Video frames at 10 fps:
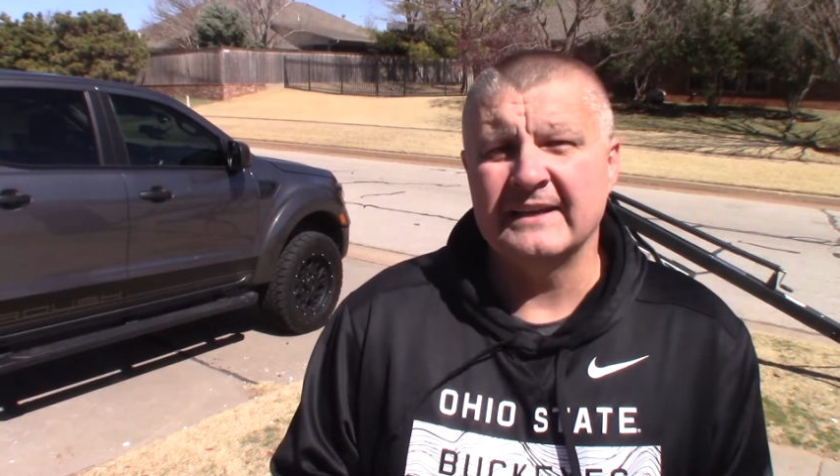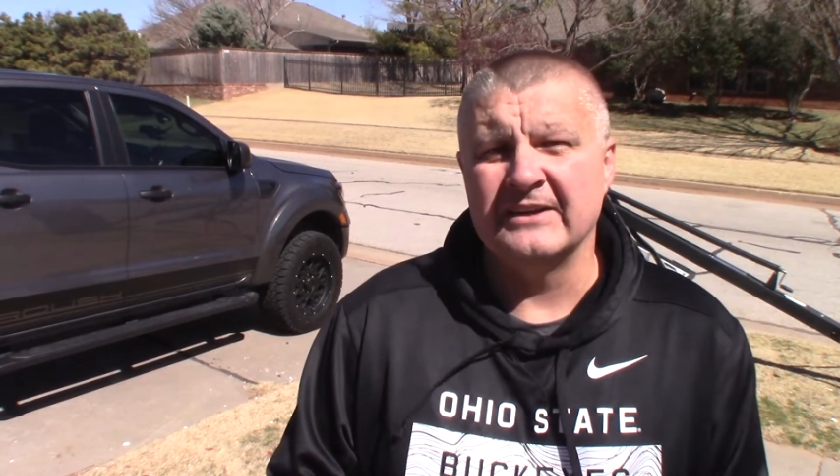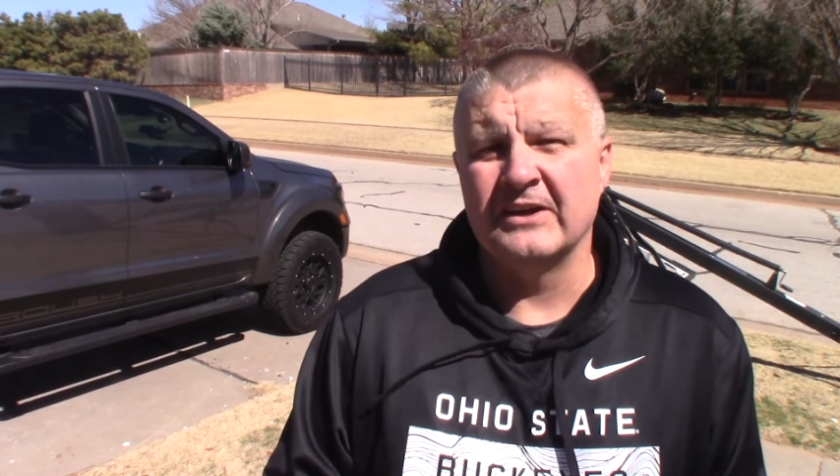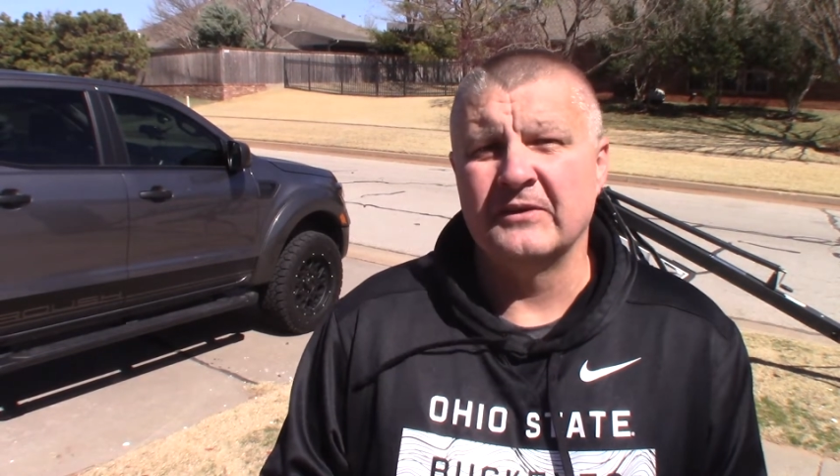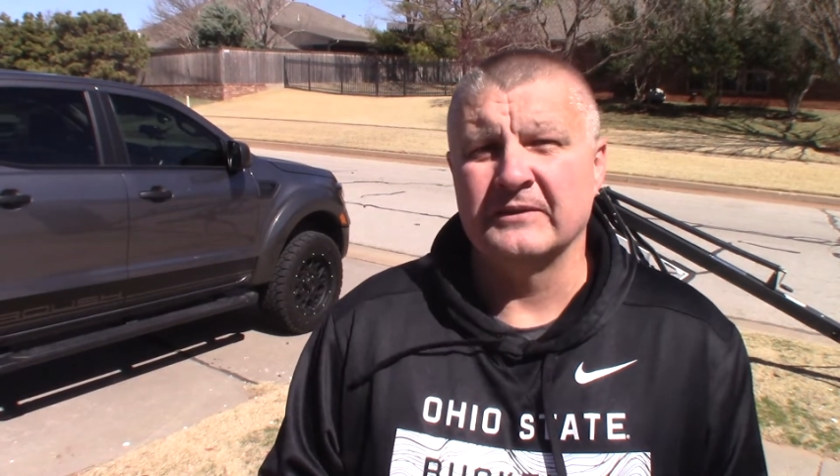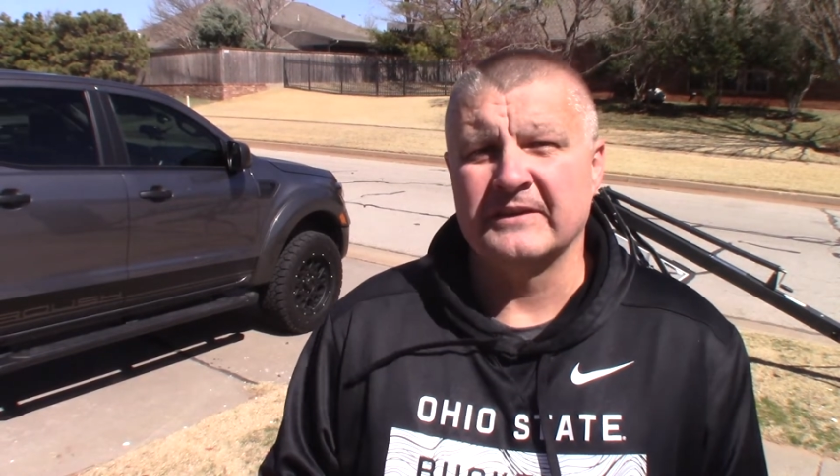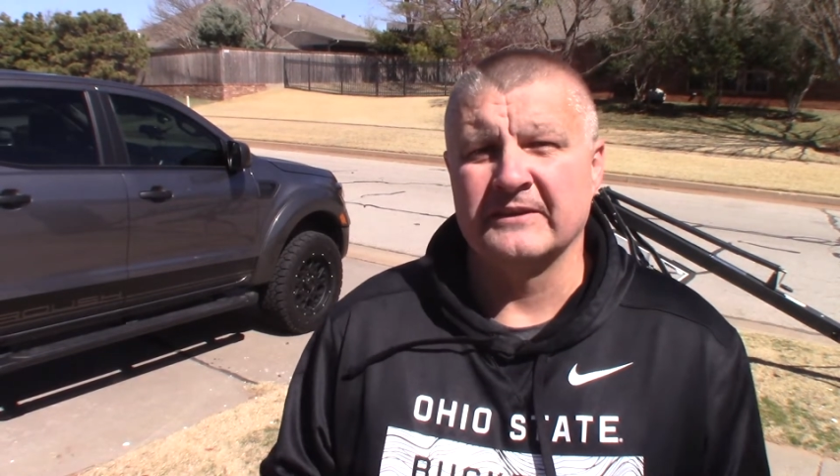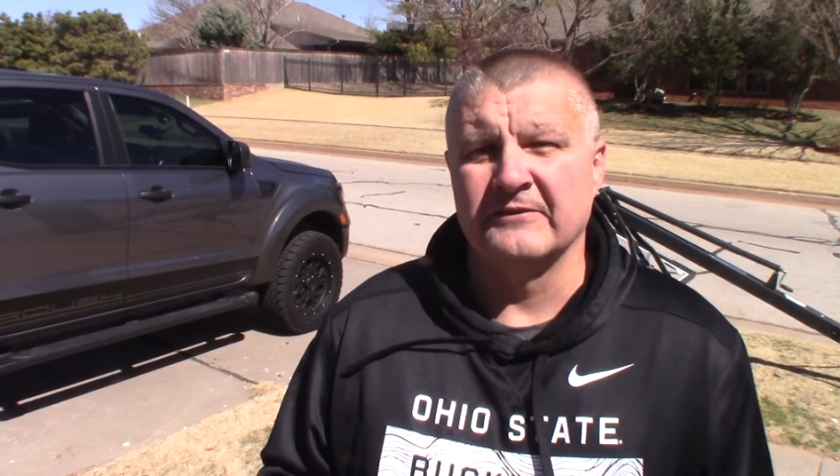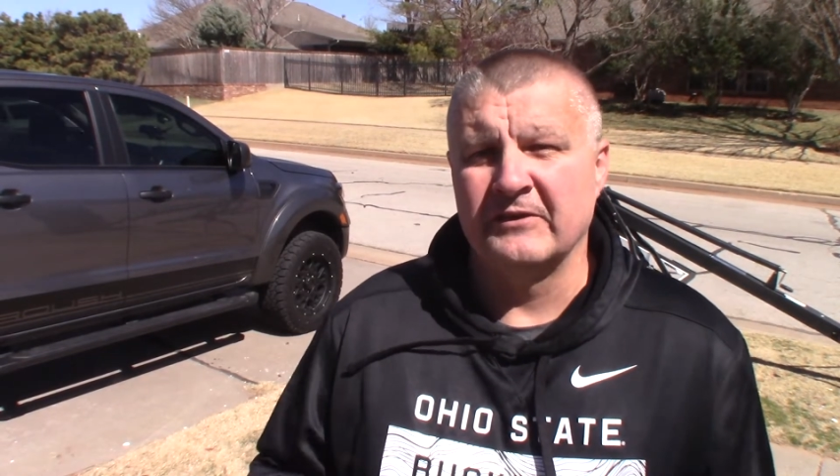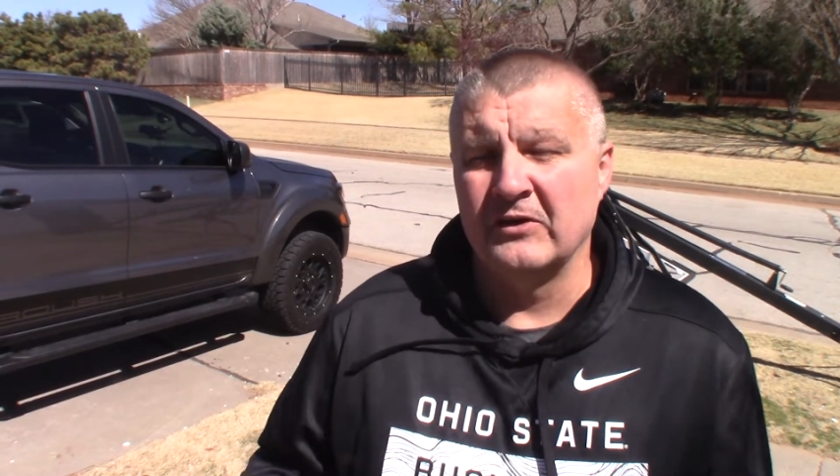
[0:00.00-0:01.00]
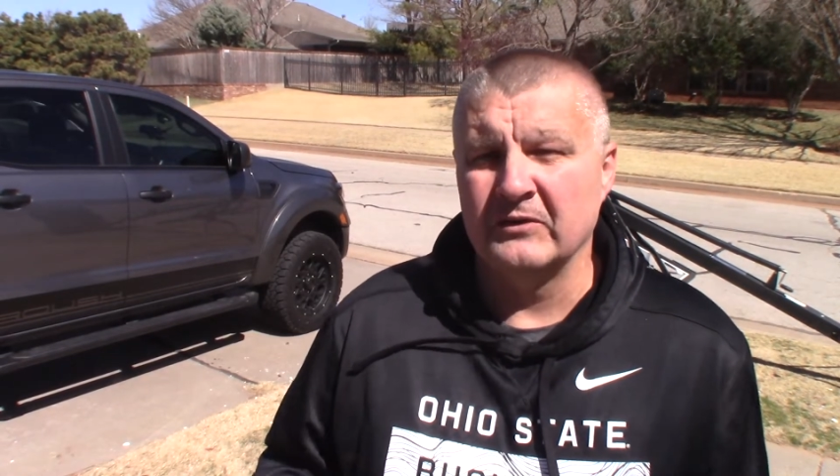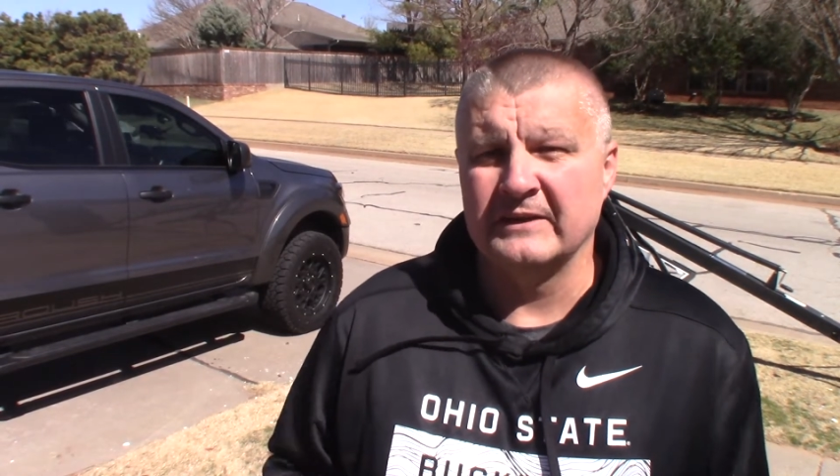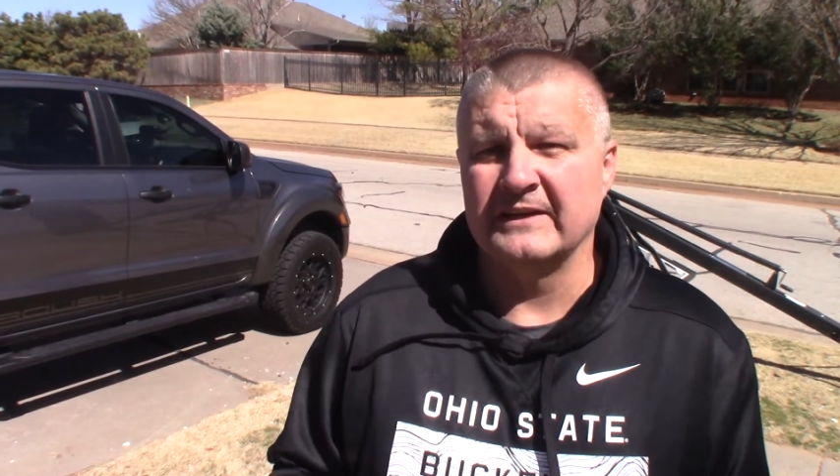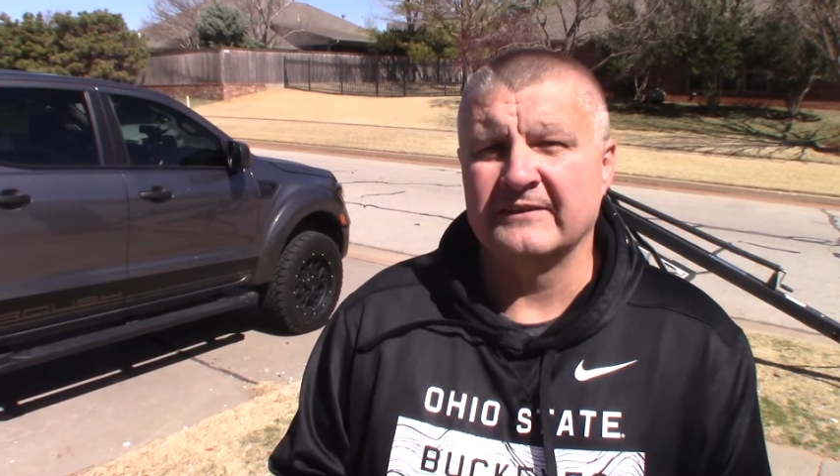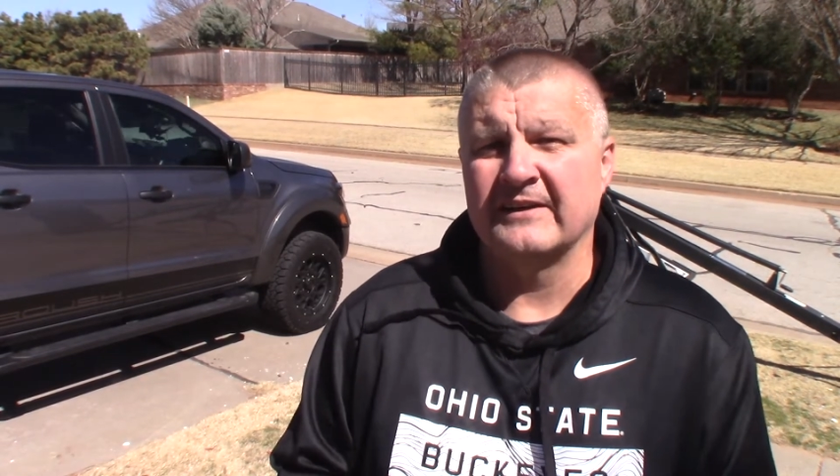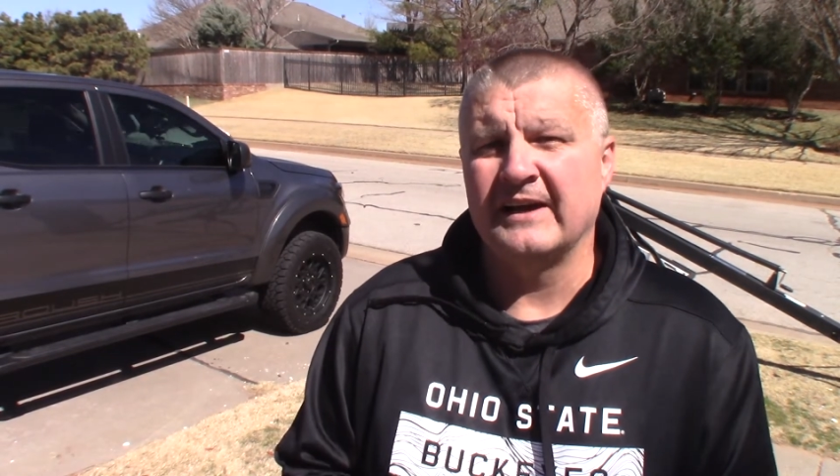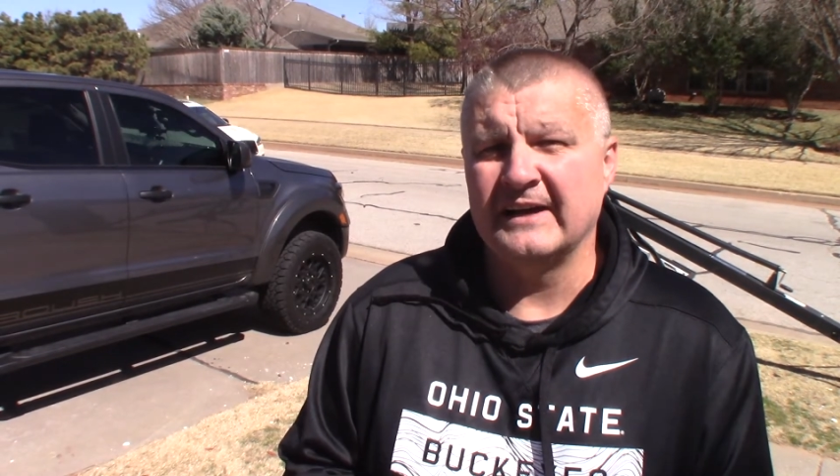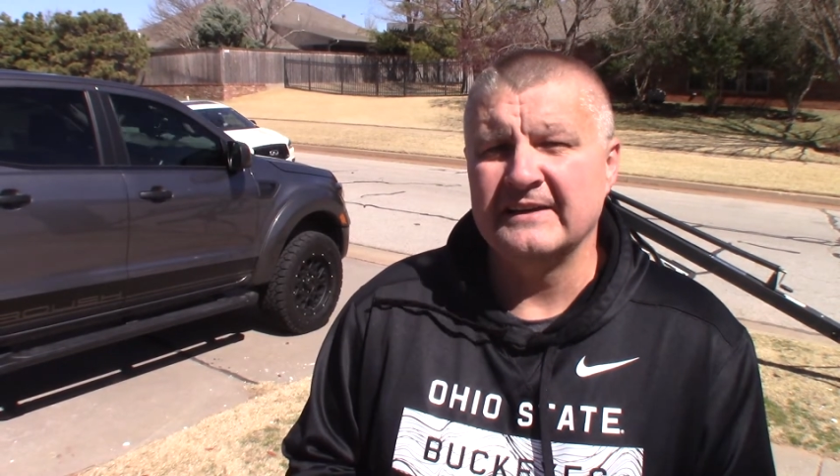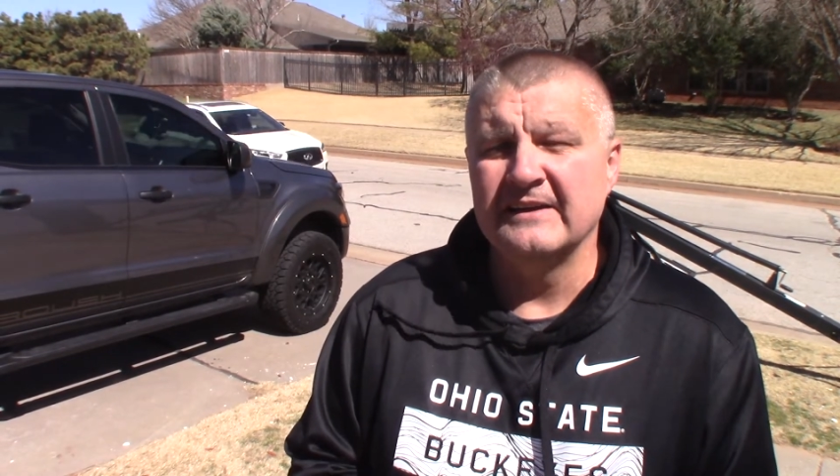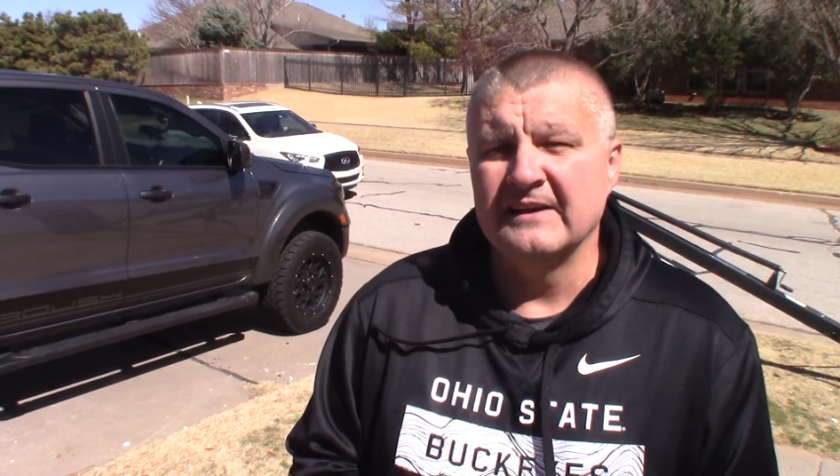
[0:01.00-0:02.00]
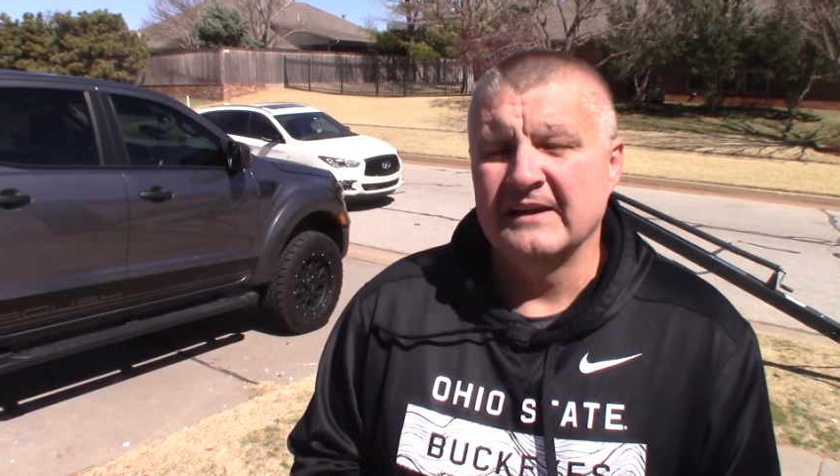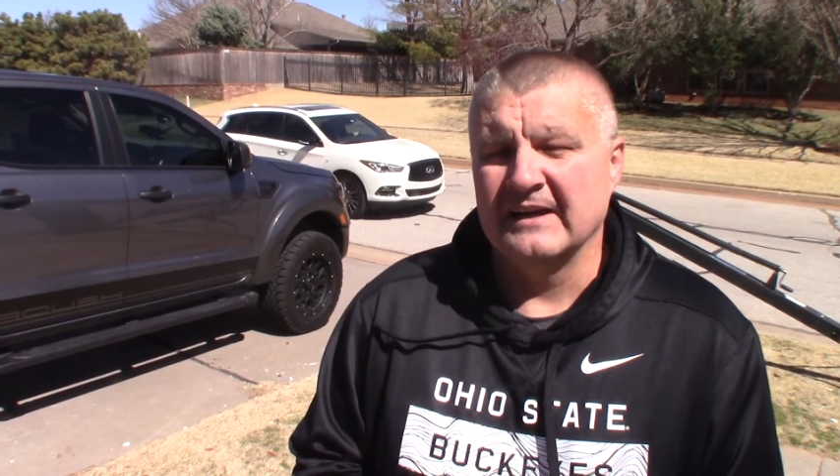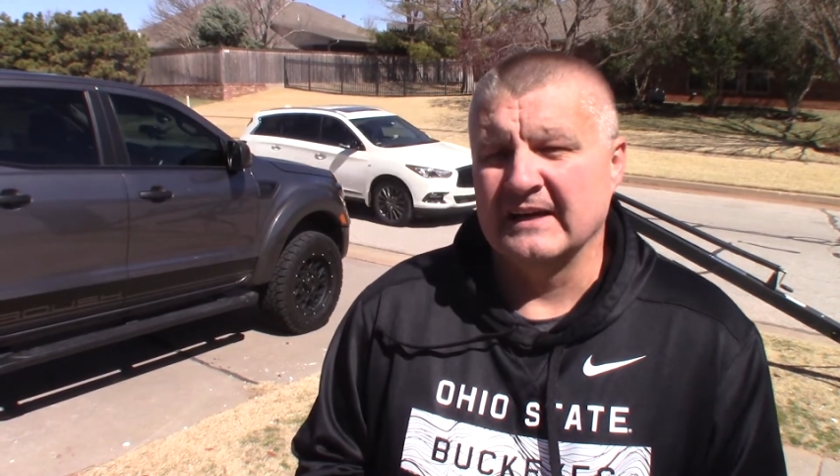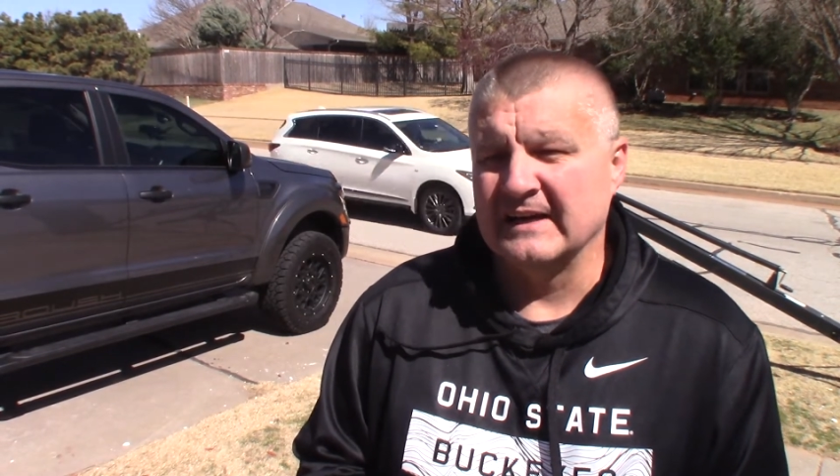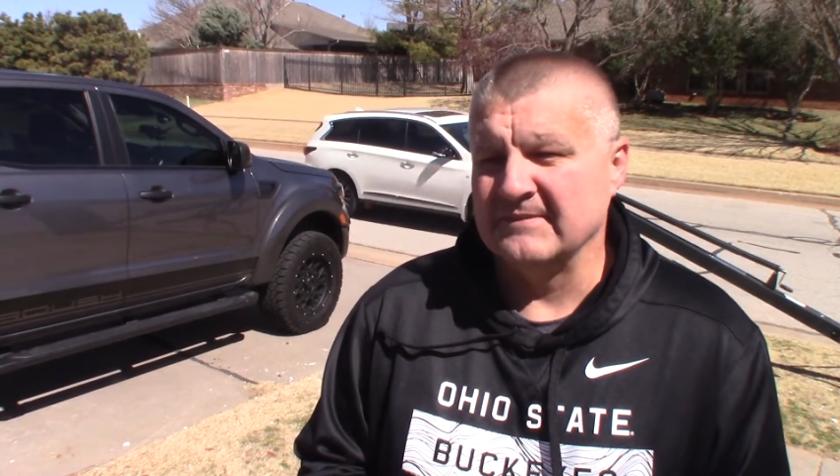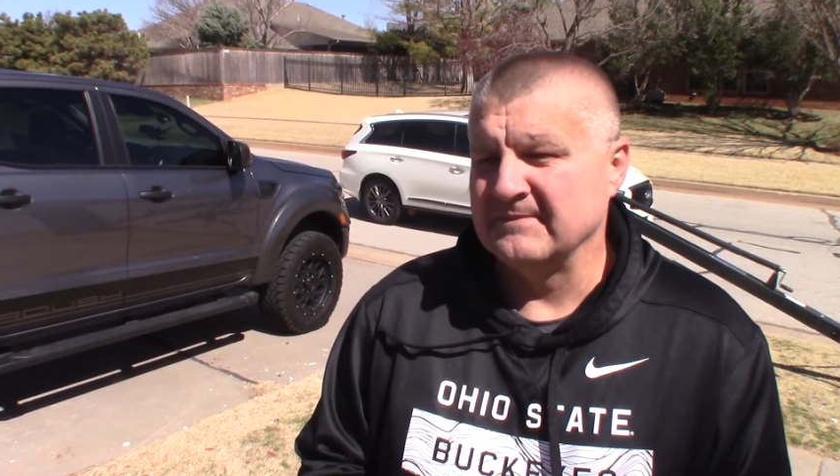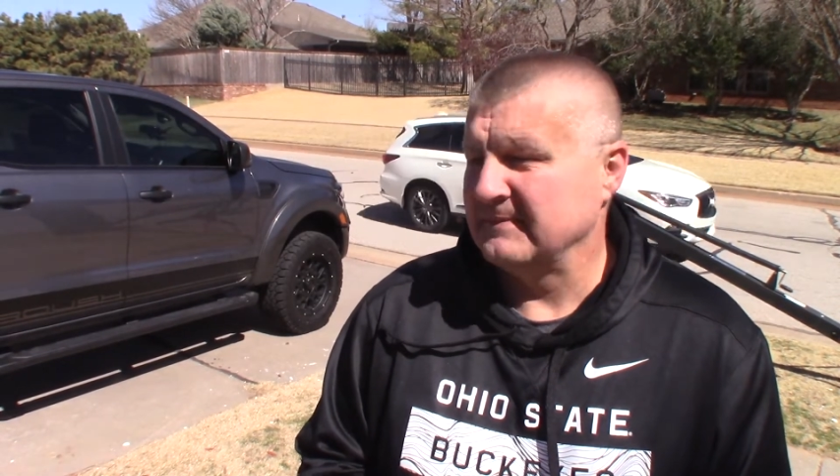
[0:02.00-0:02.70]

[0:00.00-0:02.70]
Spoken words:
you know, it's got the vault on the inside, and